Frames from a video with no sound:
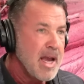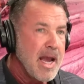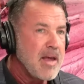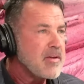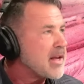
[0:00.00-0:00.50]

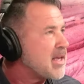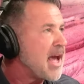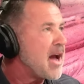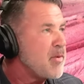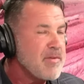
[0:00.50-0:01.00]
And they're like,
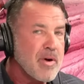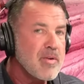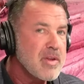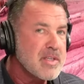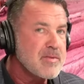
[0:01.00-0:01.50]
yeah, we've
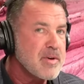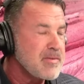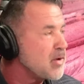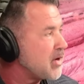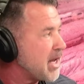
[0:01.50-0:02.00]
heard this for a
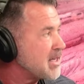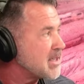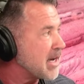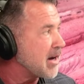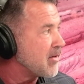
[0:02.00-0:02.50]
few
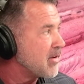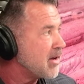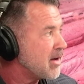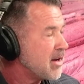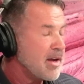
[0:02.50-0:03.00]
days now.
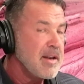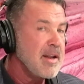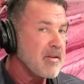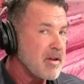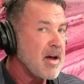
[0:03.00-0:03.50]

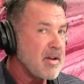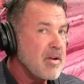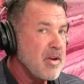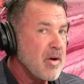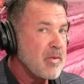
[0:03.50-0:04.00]
Now,
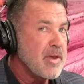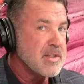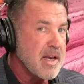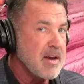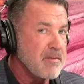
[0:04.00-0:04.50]
I'll note
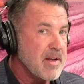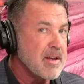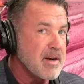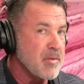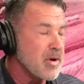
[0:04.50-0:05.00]
this, I
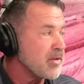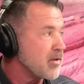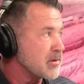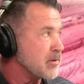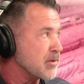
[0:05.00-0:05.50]
evicted every one of
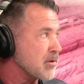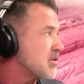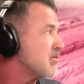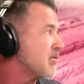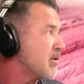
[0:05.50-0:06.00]
those
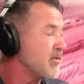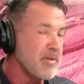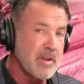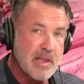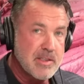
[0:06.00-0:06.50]
losers for
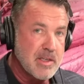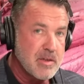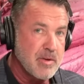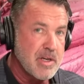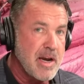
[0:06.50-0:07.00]
listening
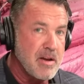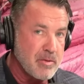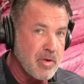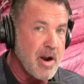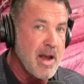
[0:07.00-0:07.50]
to a
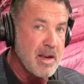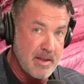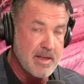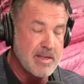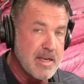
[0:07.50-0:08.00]
child cry
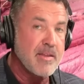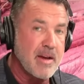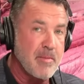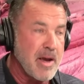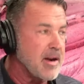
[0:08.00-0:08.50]
and did
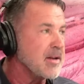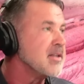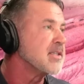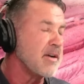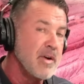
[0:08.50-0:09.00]
nothing about
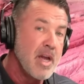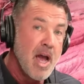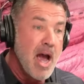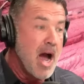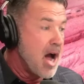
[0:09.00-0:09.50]
it. So
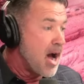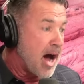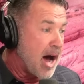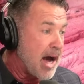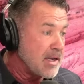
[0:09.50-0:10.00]

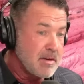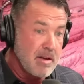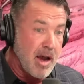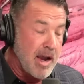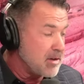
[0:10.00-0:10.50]
I
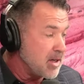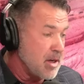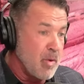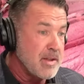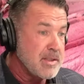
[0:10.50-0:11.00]

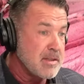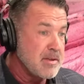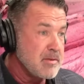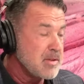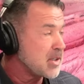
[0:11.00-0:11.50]
didn't know what to
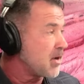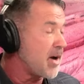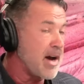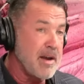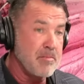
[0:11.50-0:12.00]
do,
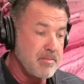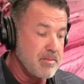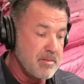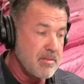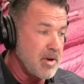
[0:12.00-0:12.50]
so I
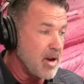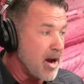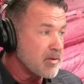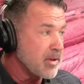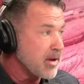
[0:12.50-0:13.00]

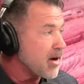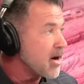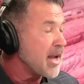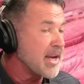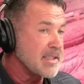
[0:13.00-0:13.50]
knocked really
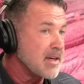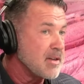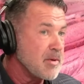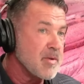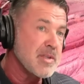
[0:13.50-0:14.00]
hard. I could tell
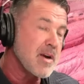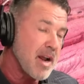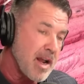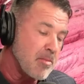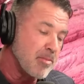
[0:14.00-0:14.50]
nobody was there,
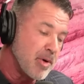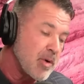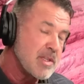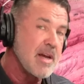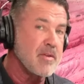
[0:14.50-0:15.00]
and I
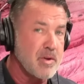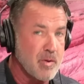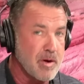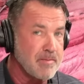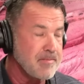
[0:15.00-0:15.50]
broke down the door.